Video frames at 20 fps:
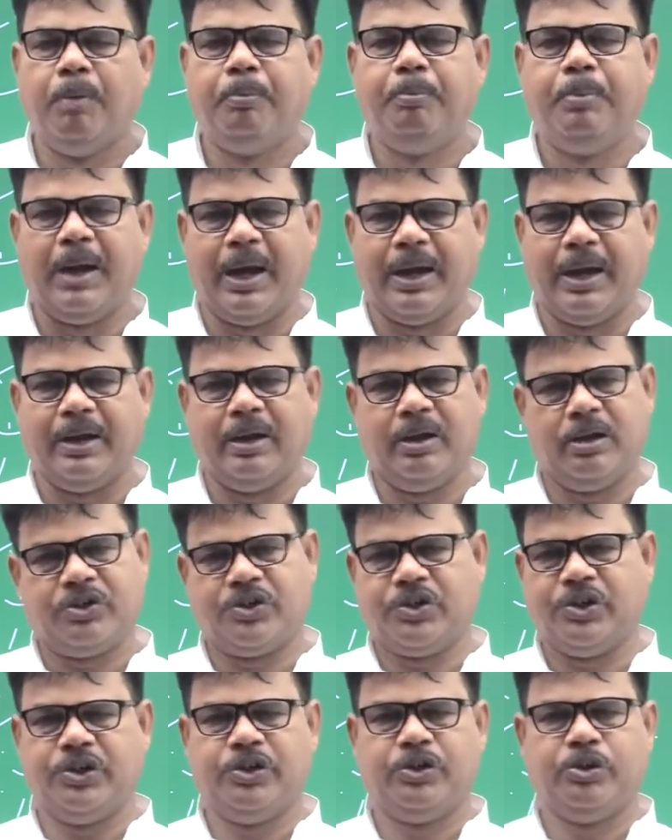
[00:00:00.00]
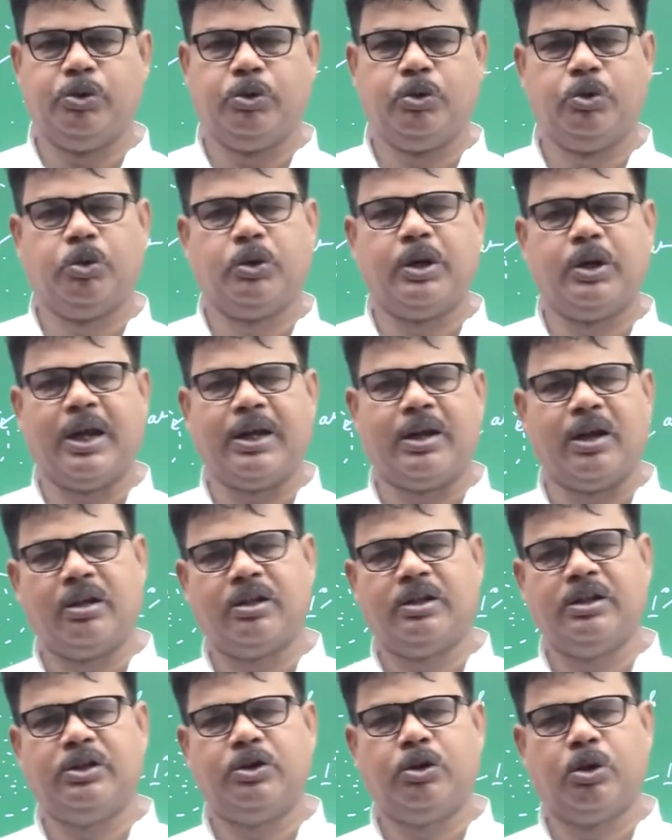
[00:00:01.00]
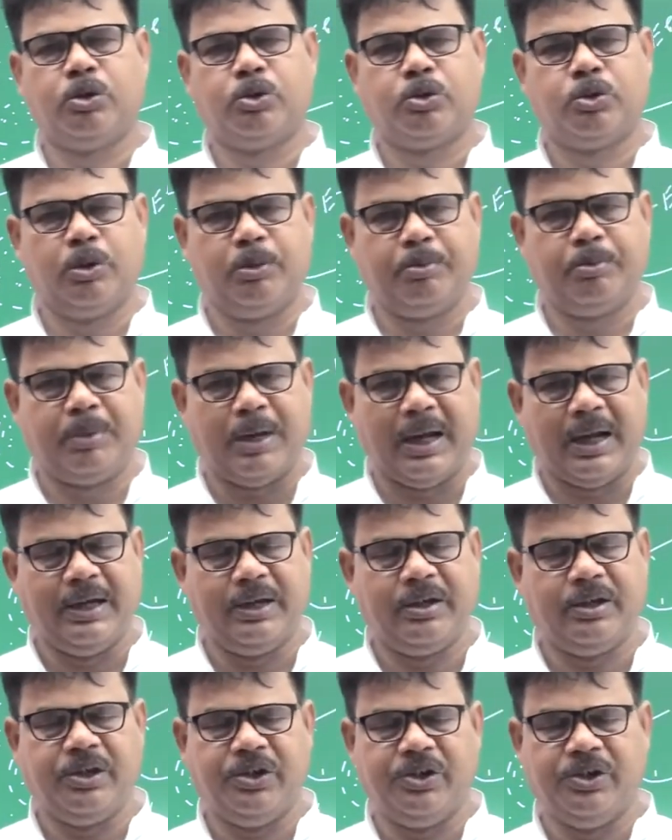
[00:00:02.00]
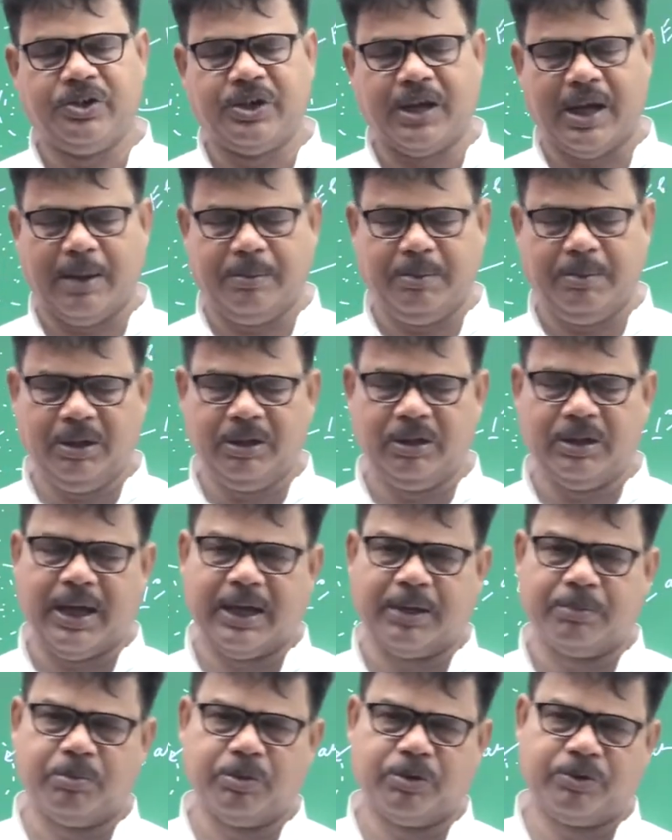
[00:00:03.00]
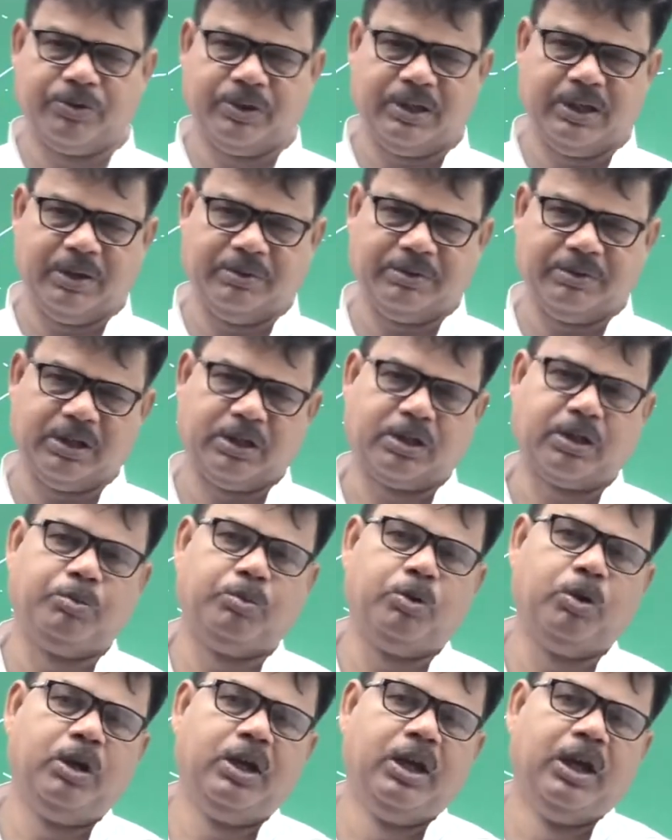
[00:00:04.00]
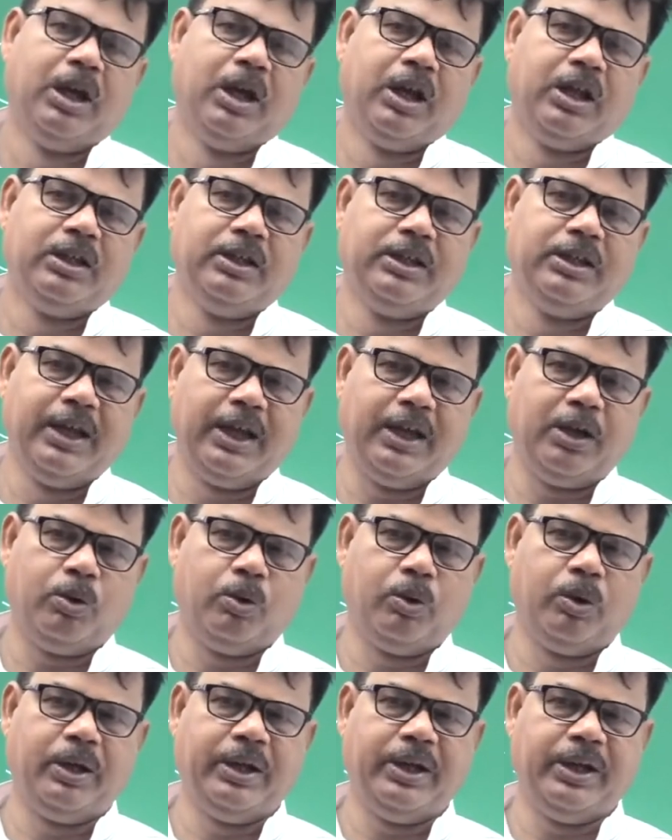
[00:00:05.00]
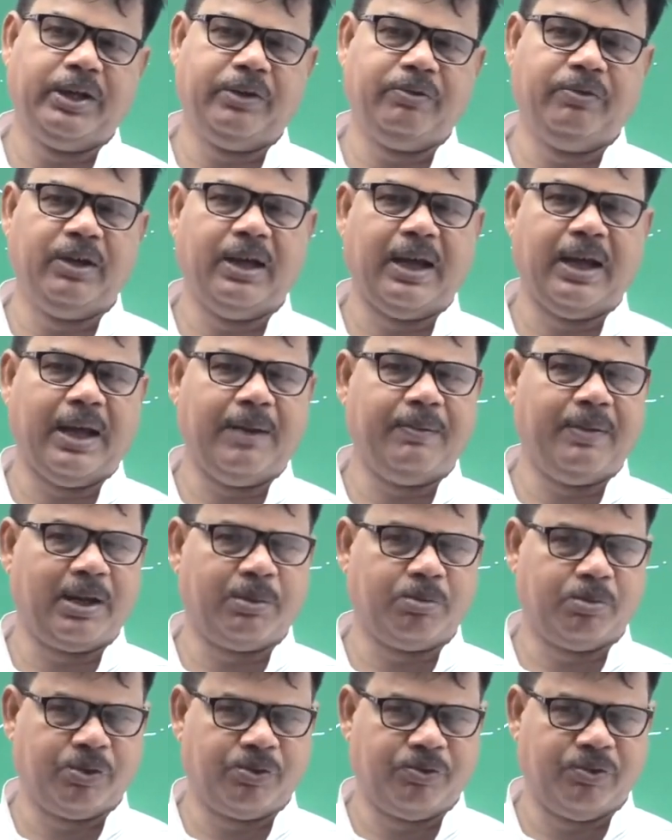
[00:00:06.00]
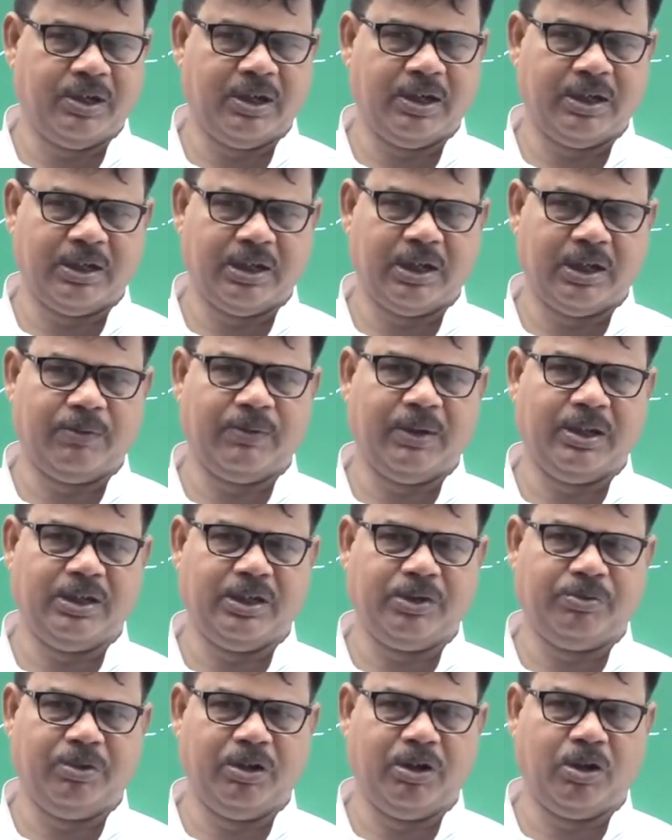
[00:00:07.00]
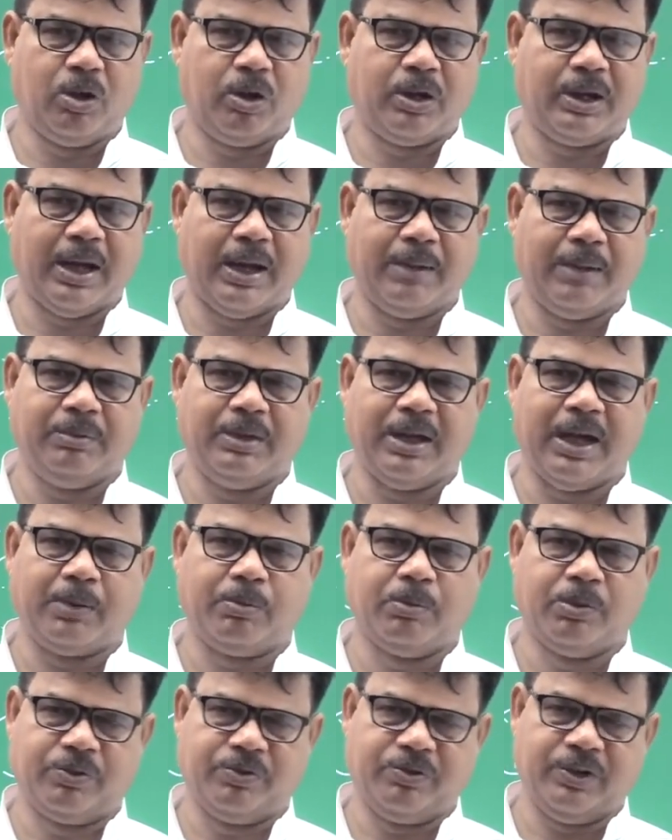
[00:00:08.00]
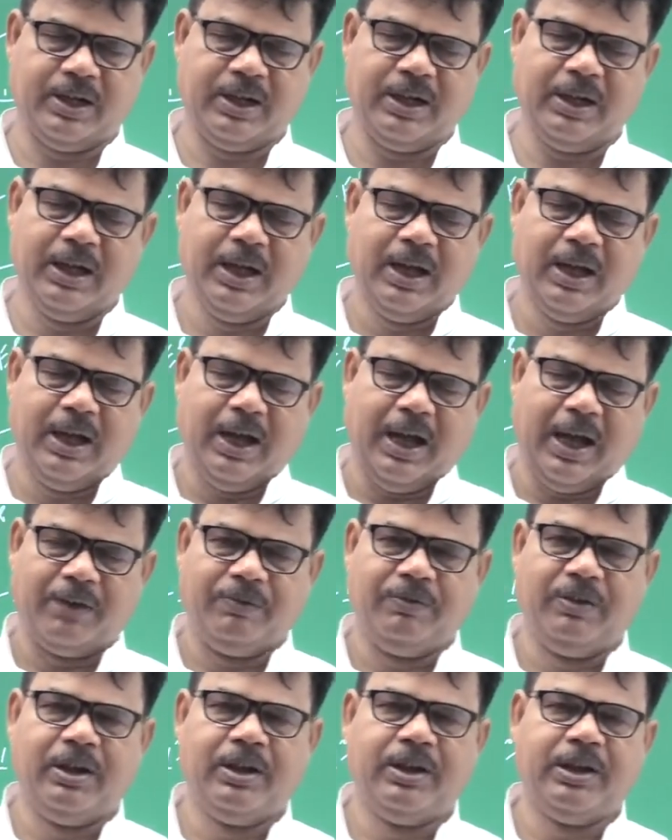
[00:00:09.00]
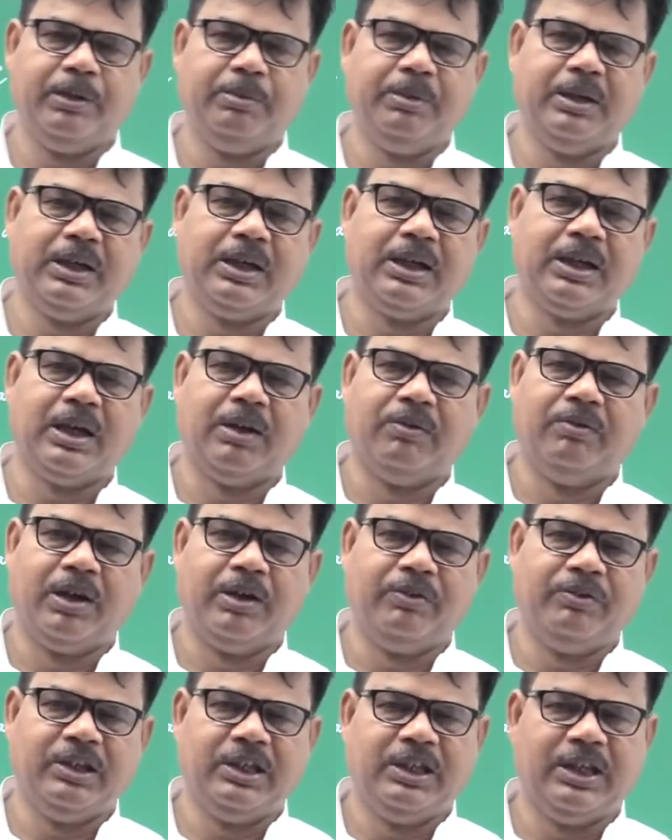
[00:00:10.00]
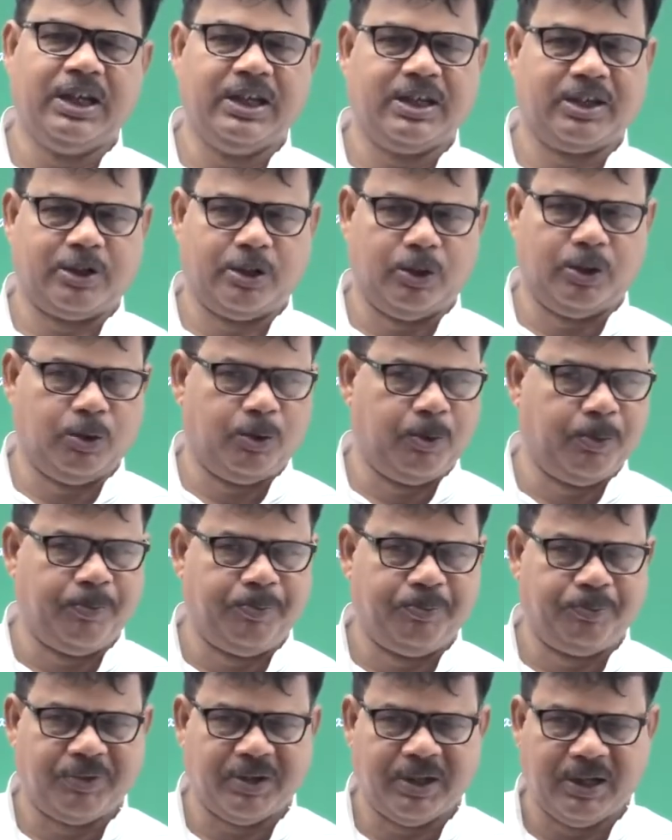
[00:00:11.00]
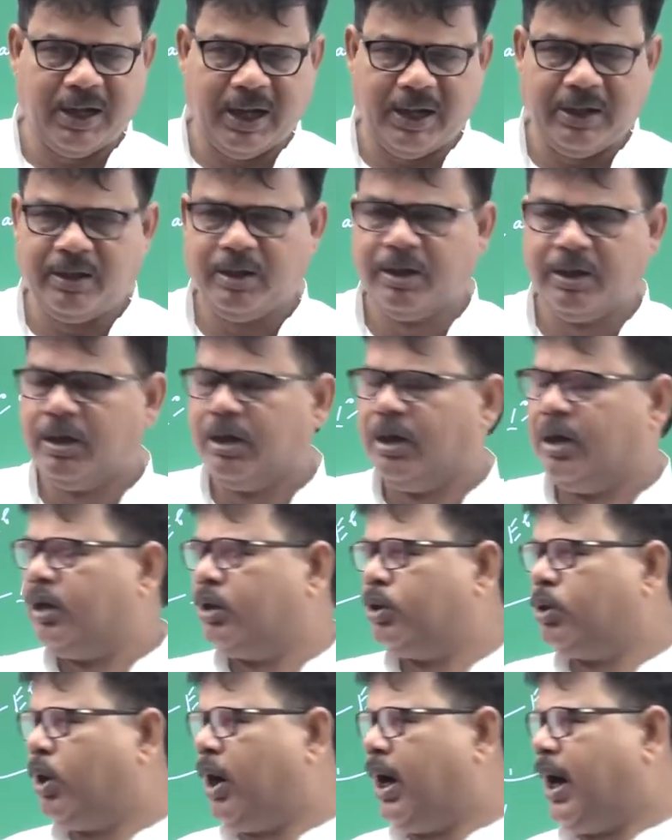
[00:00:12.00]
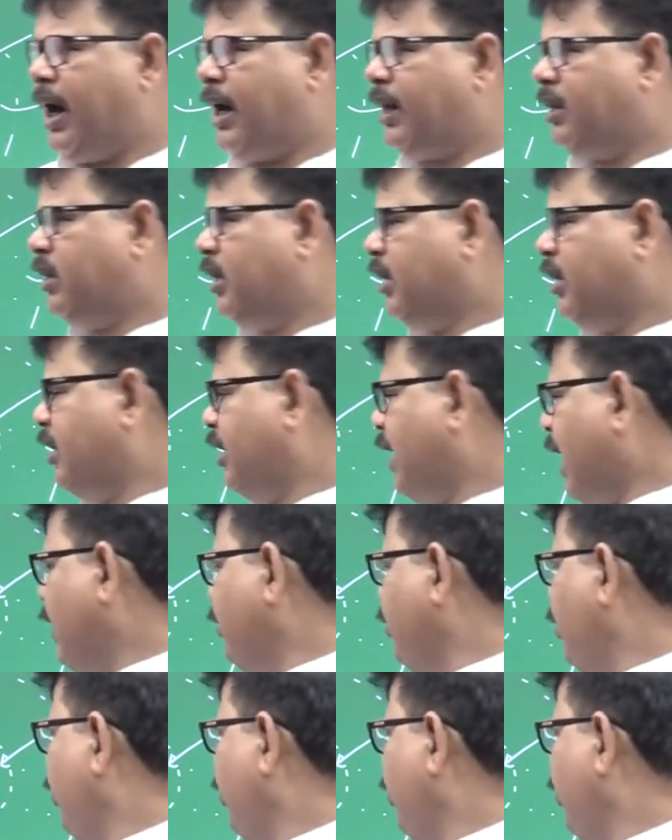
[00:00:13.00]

planet, since you know that Earth is also a planet, is having that gravitational pull, then only it will have atmosphere, otherwise it will not have the atmosphere and will remain covered with the snow, right? So at the time of